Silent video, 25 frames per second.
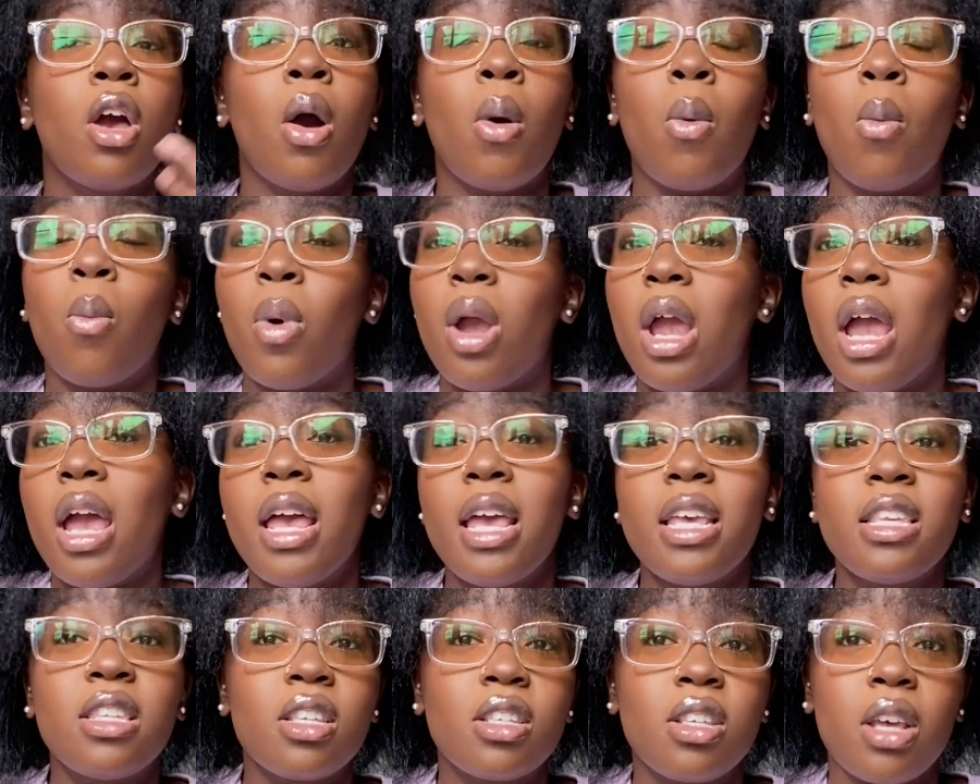where
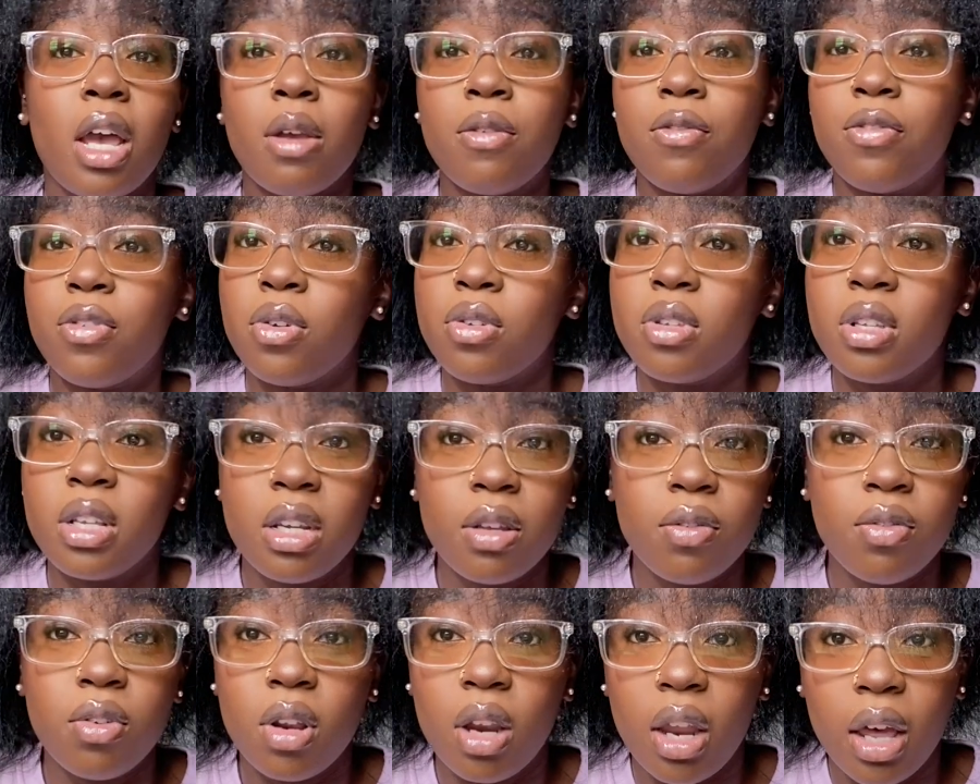is the time for you to
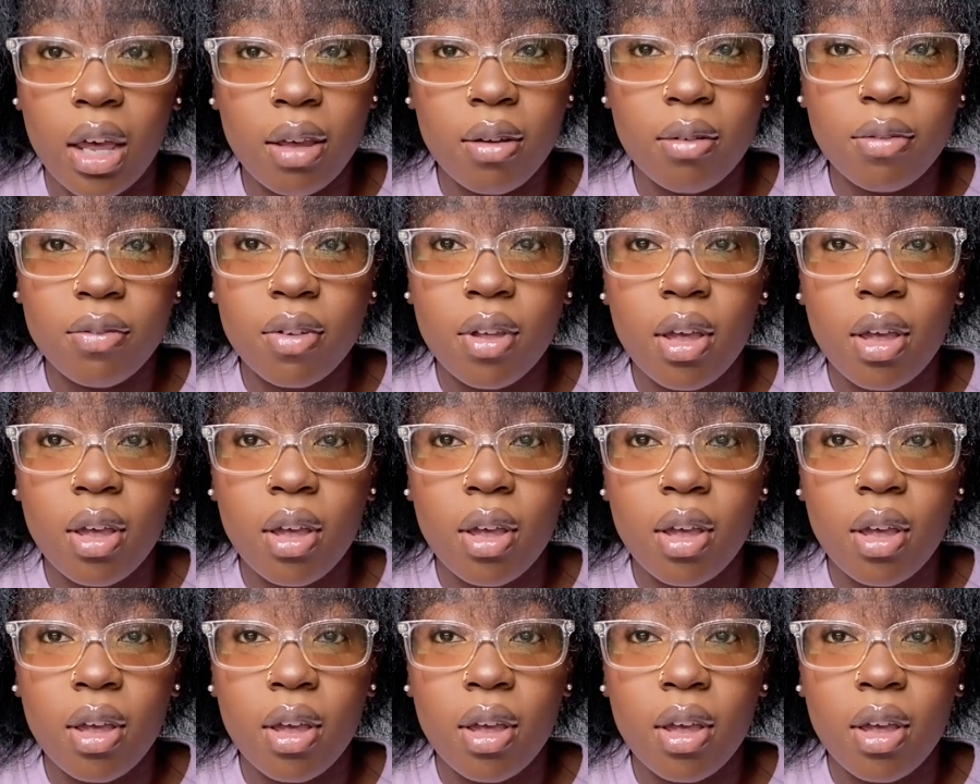live your life?